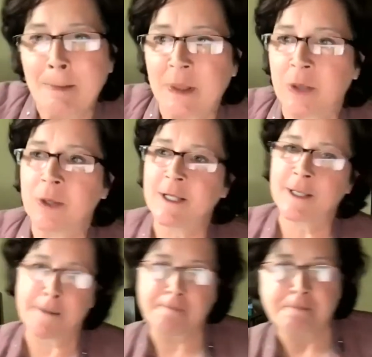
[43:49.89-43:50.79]
He's
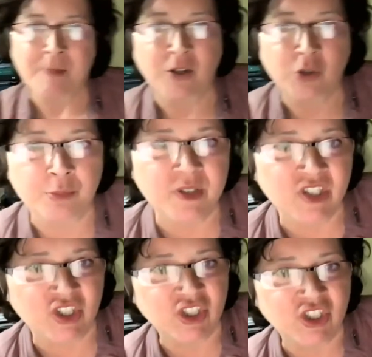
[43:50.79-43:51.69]
also a
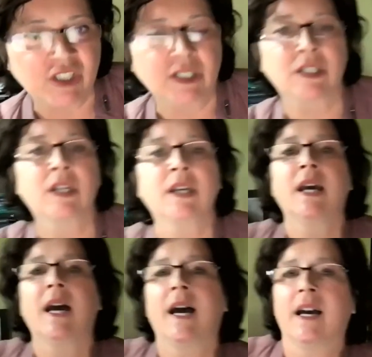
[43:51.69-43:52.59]
musician,
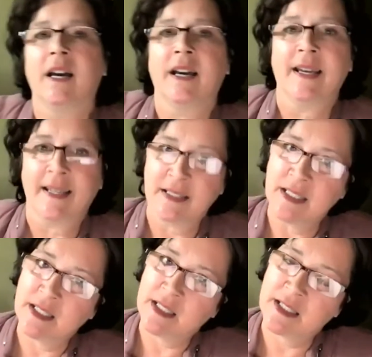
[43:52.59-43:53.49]
and
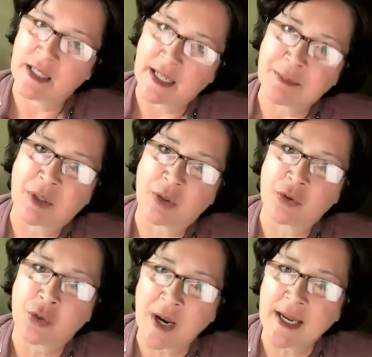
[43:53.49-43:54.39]
he's an expert on
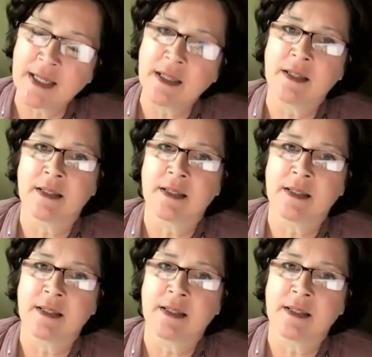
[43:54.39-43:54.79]
trade.